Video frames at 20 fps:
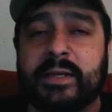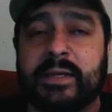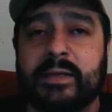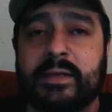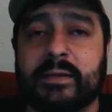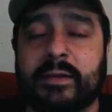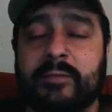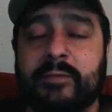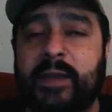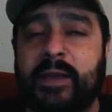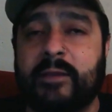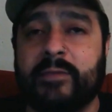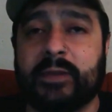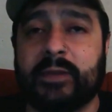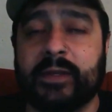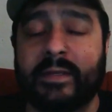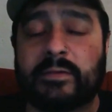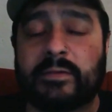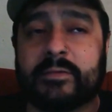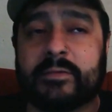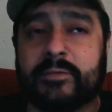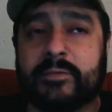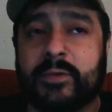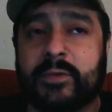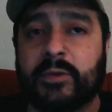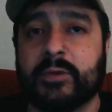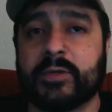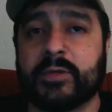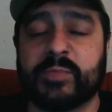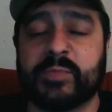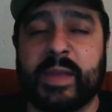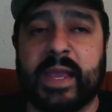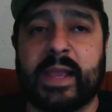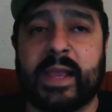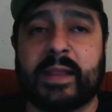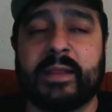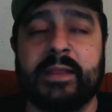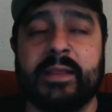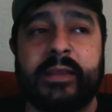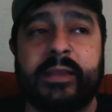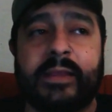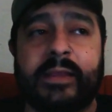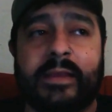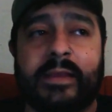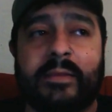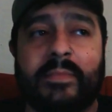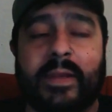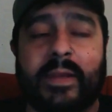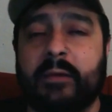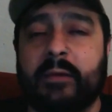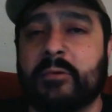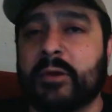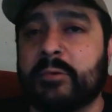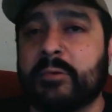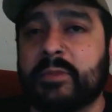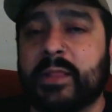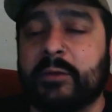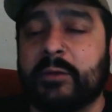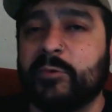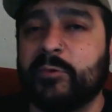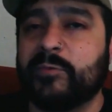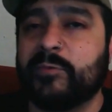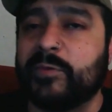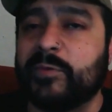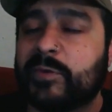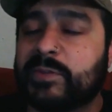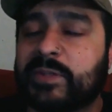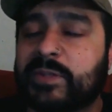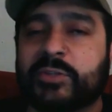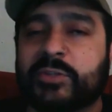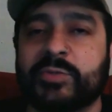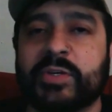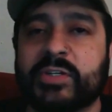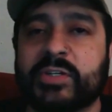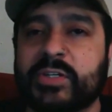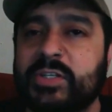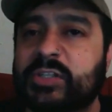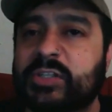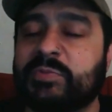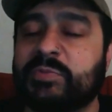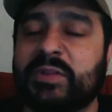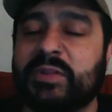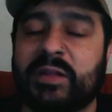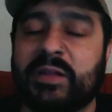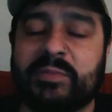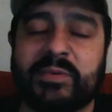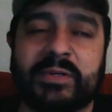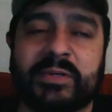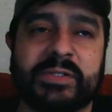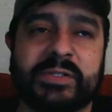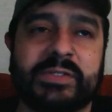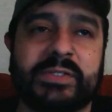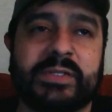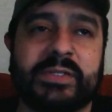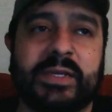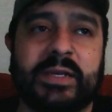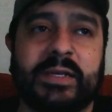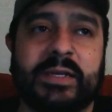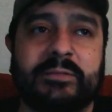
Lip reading: I founded it a few years back, but I work with like roofers, electricians, plumbers,